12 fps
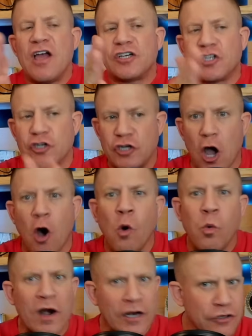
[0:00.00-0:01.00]
To know
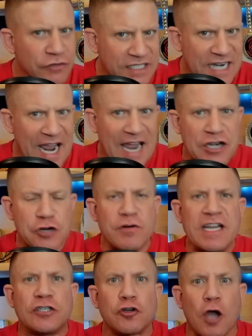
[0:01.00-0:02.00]
where you stand, you
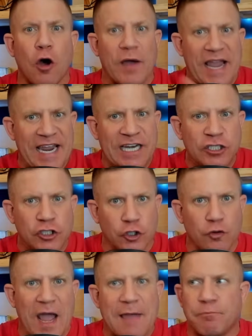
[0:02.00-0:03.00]
need to go
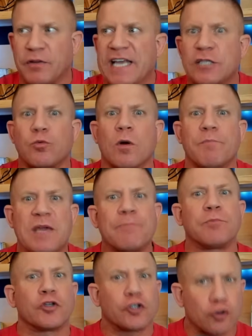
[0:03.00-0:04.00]
into a place where
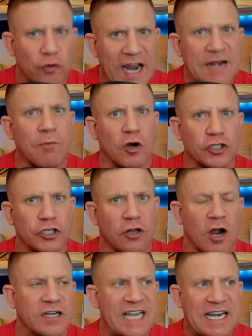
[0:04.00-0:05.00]
people train martial
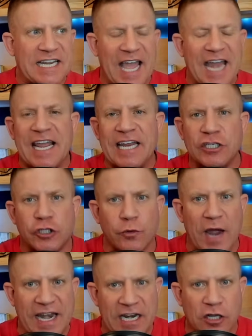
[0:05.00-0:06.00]
arts and get
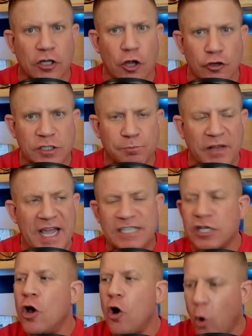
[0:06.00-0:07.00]
into an enclosed
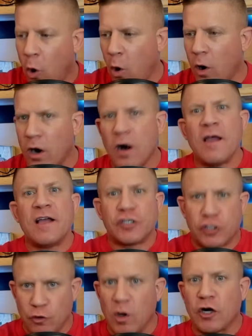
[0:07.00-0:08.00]
place, or
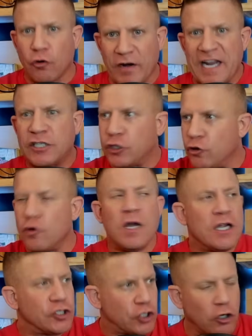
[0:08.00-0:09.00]
to agree to
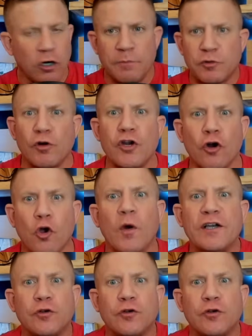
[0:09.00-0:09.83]
terms where you're going